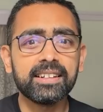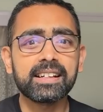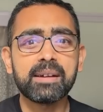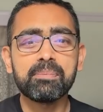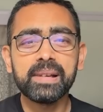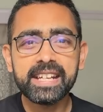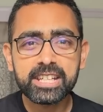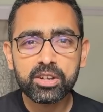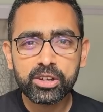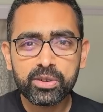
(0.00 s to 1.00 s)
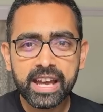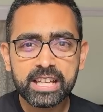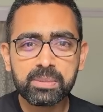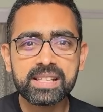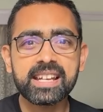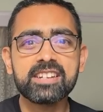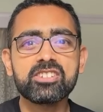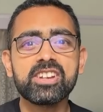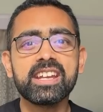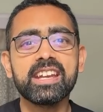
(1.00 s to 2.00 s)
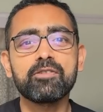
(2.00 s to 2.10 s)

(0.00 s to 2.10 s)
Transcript: complete your UDISE plus entry.